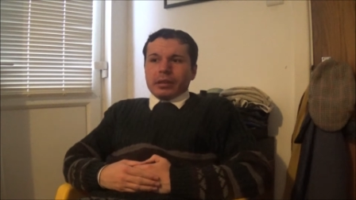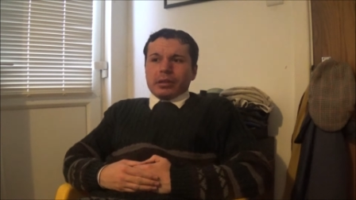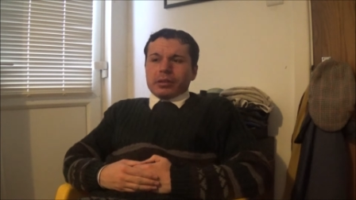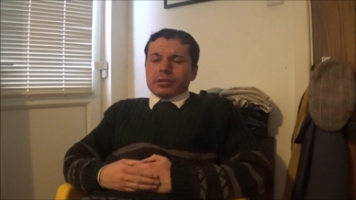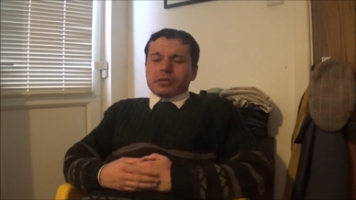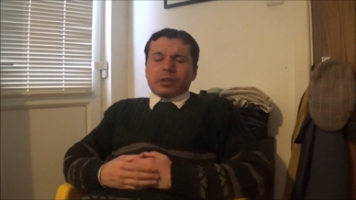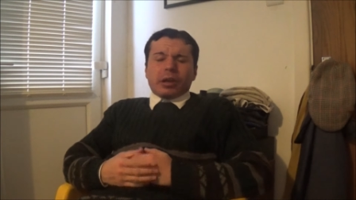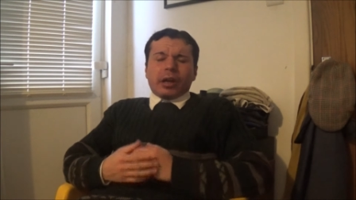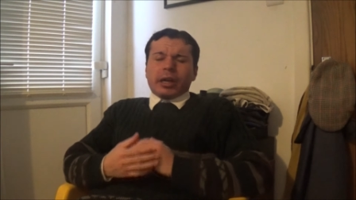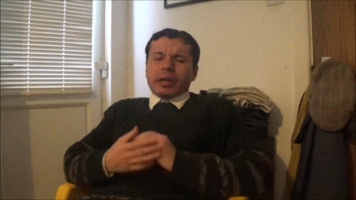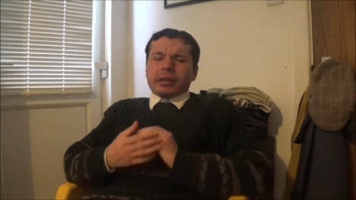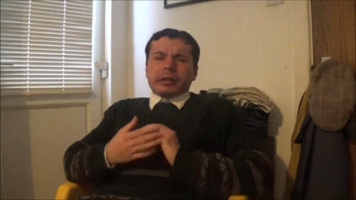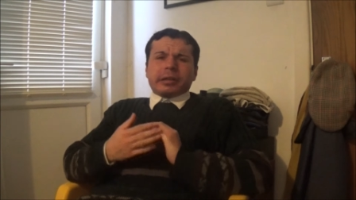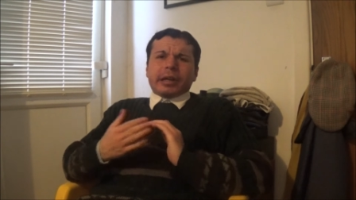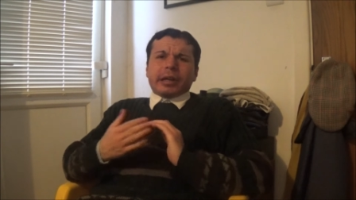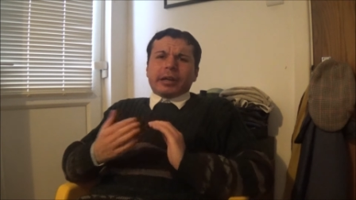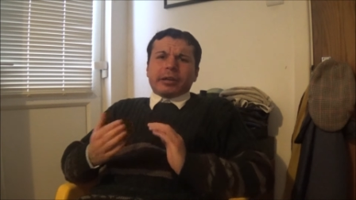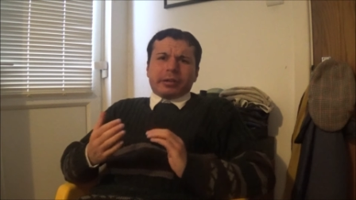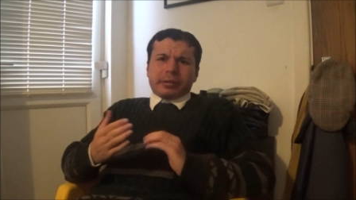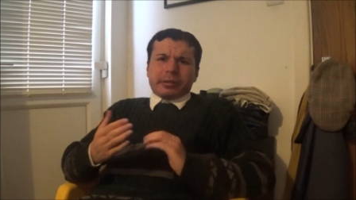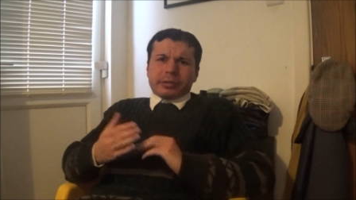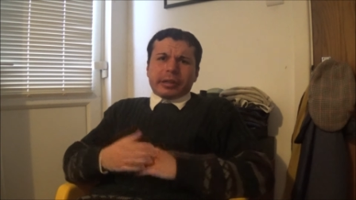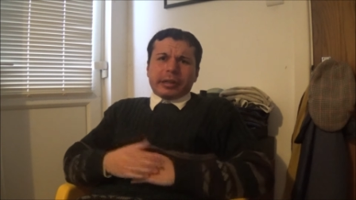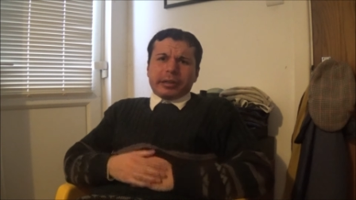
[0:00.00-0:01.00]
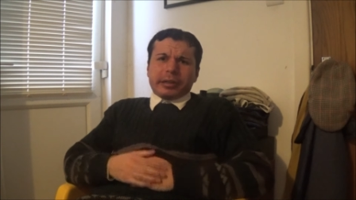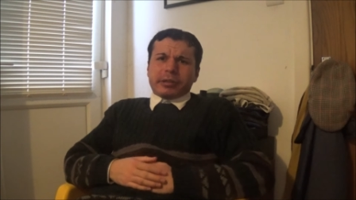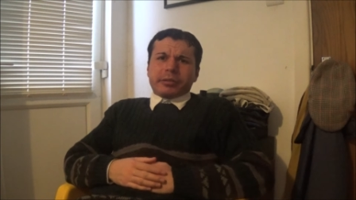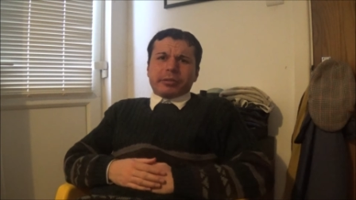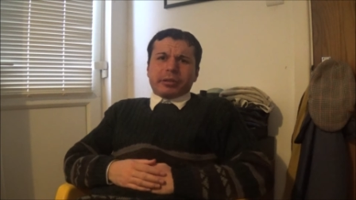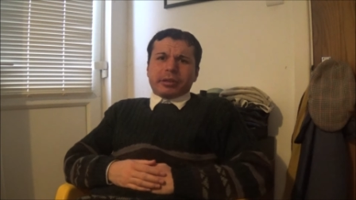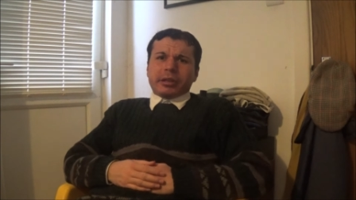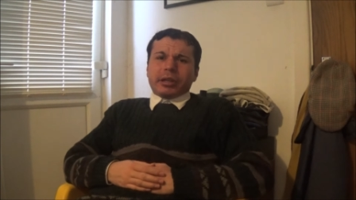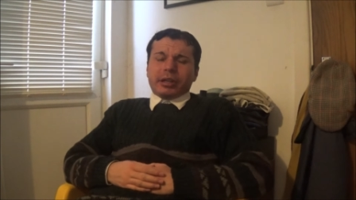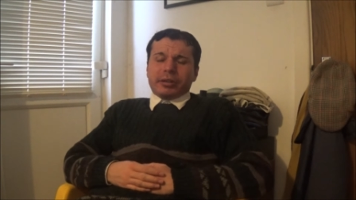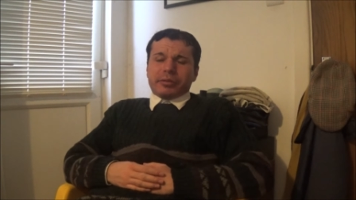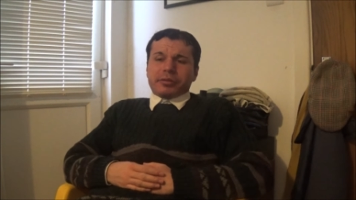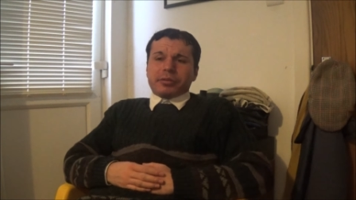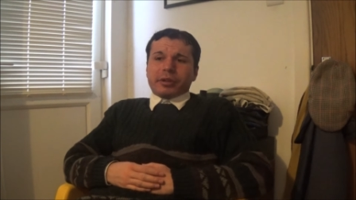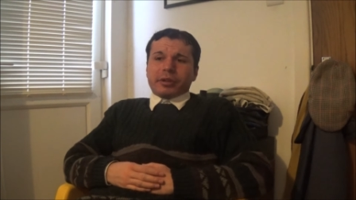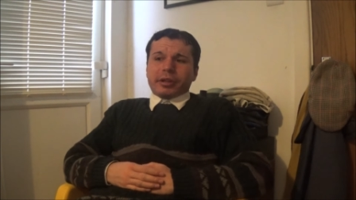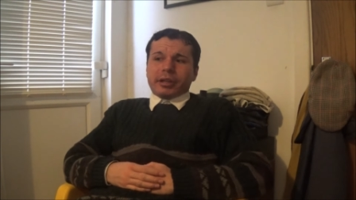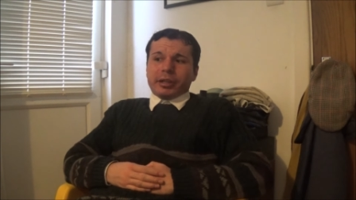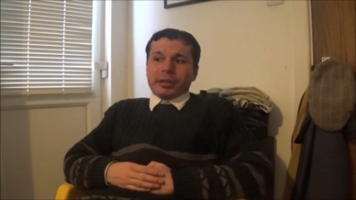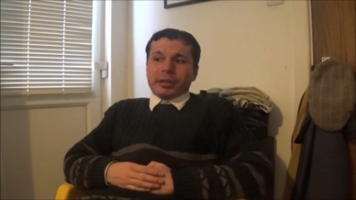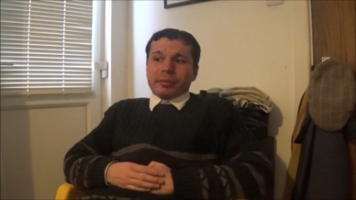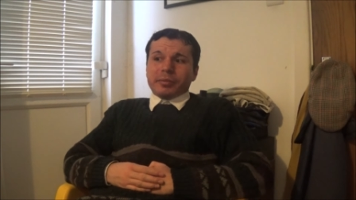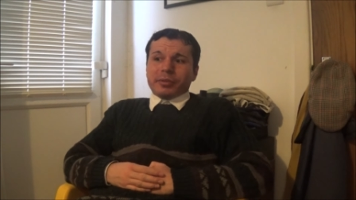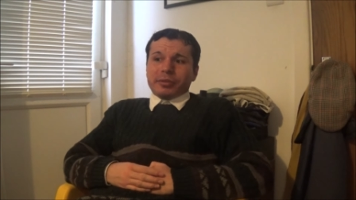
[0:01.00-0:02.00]
So I cannot thank you enough,
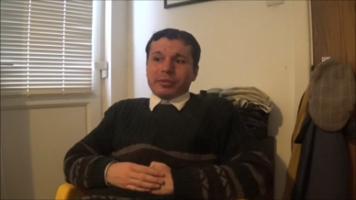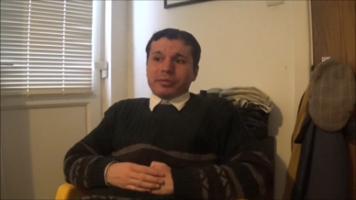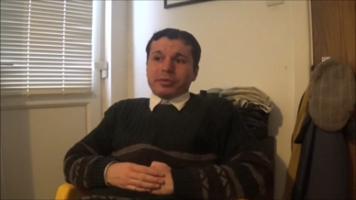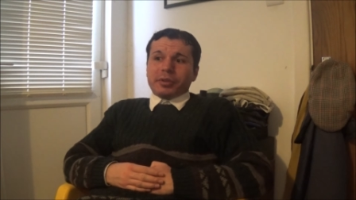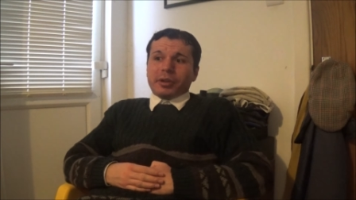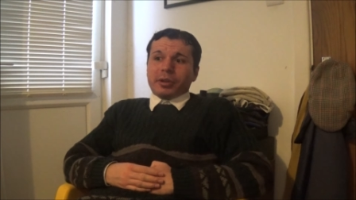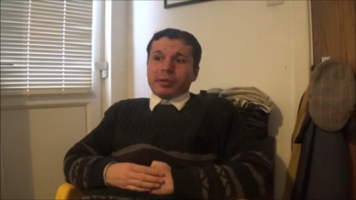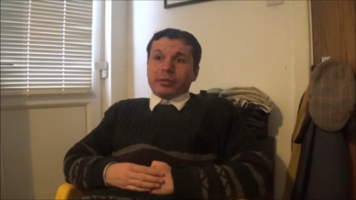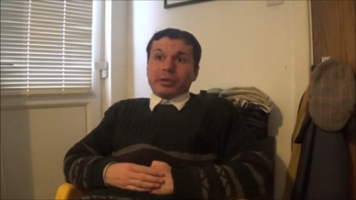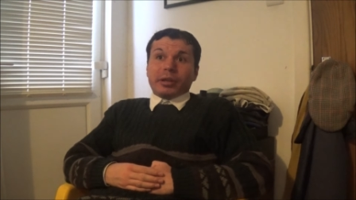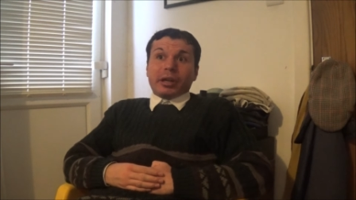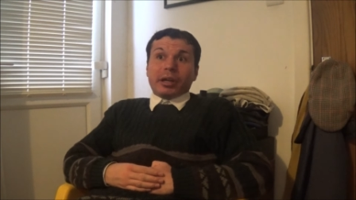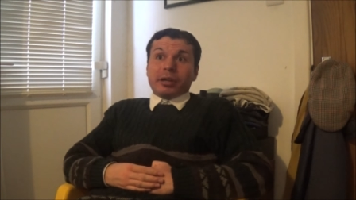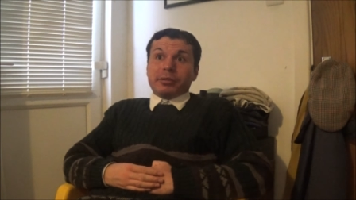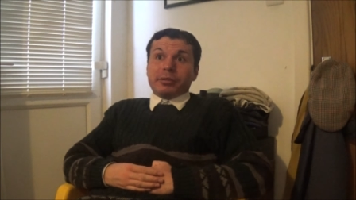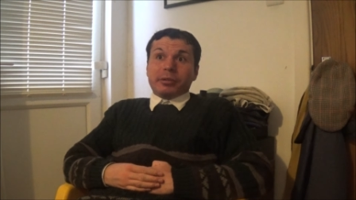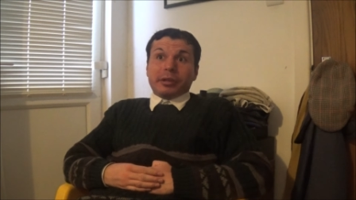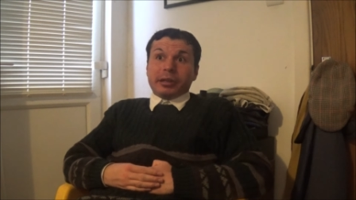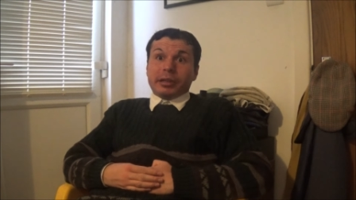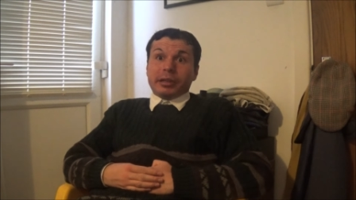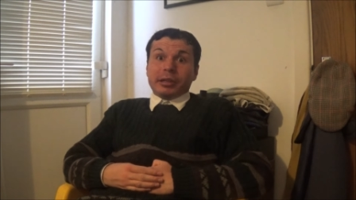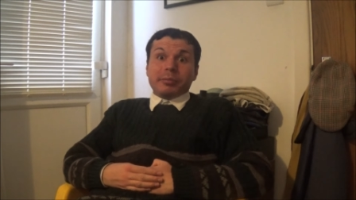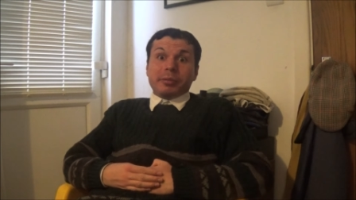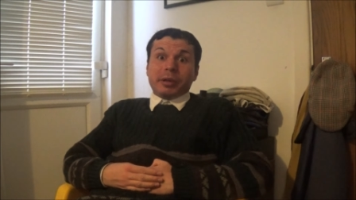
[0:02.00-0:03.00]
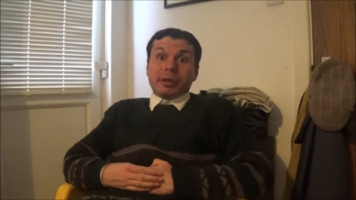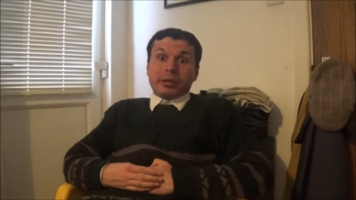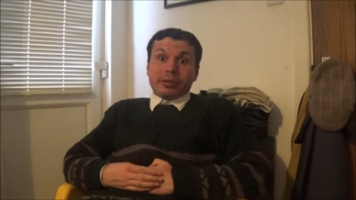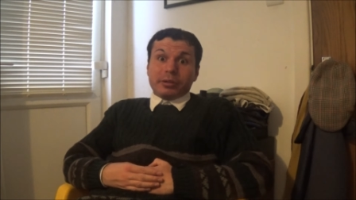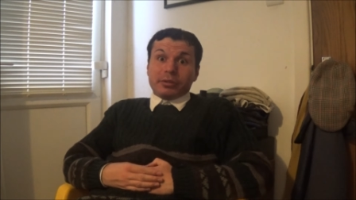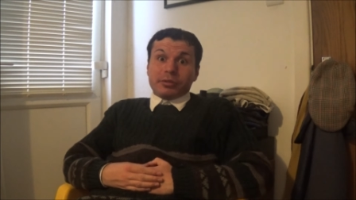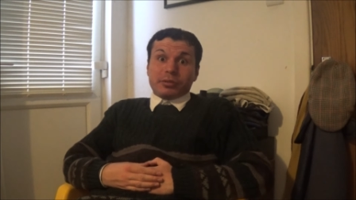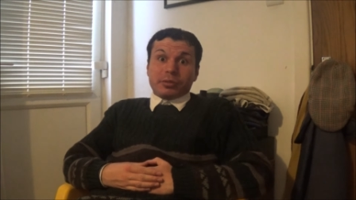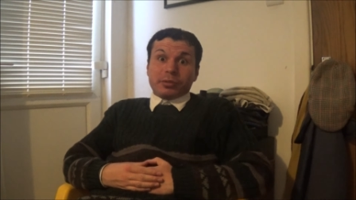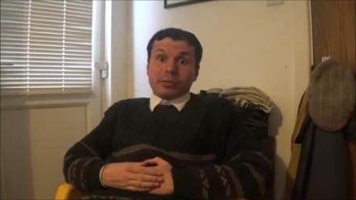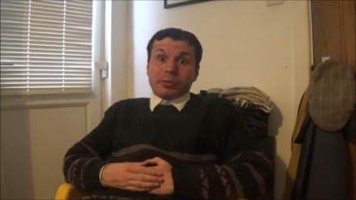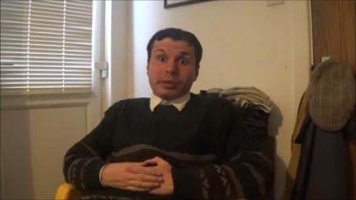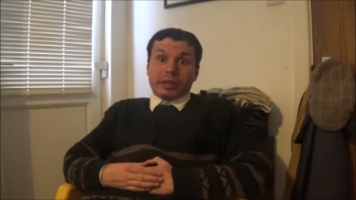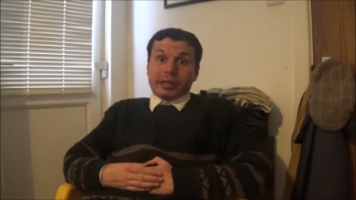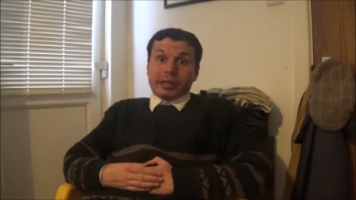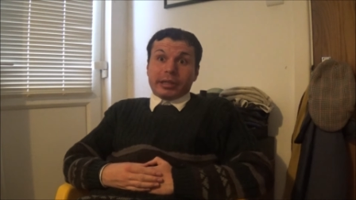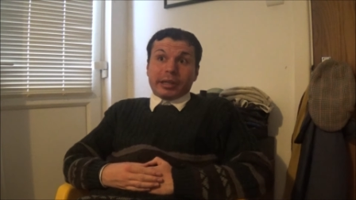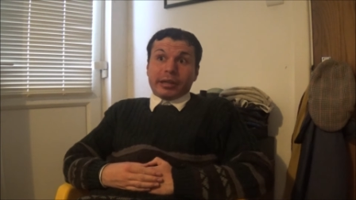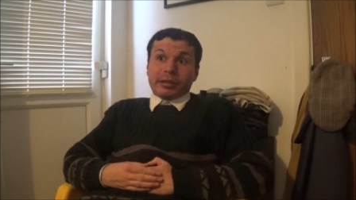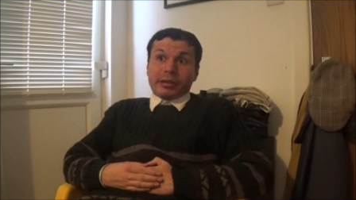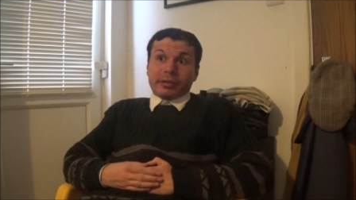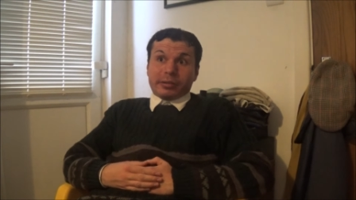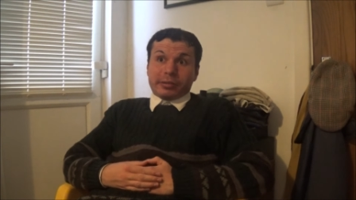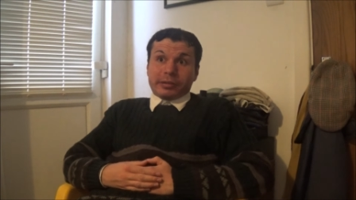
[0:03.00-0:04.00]
Graham and Fiona. I really, well and truly
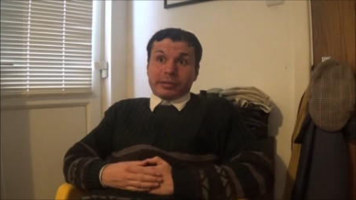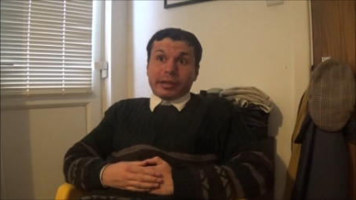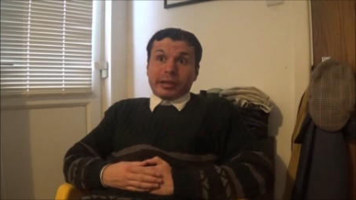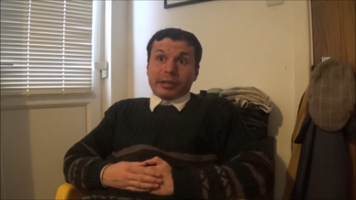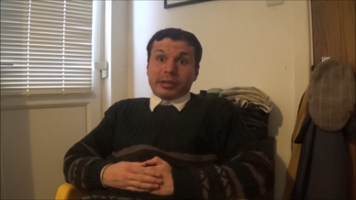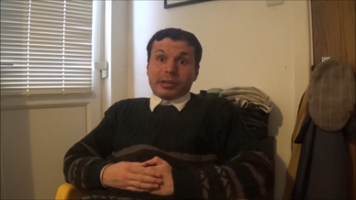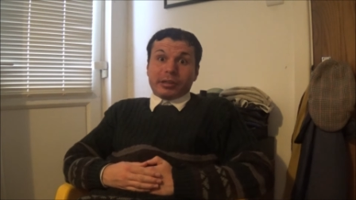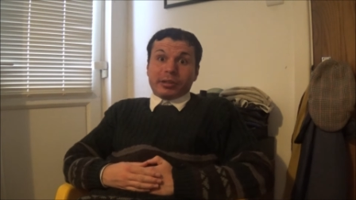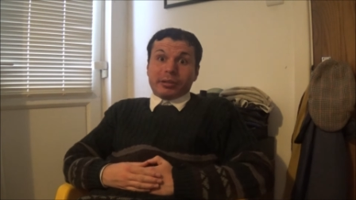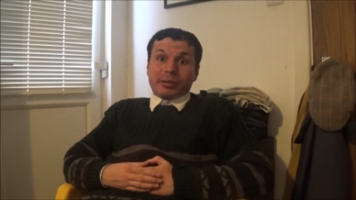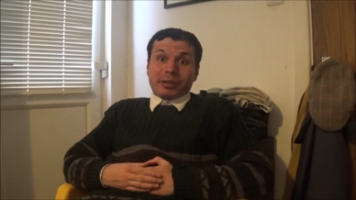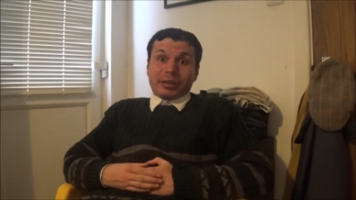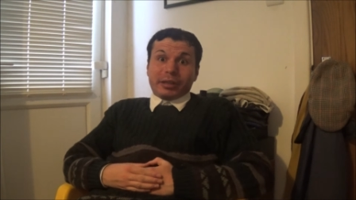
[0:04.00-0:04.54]
cannot thank you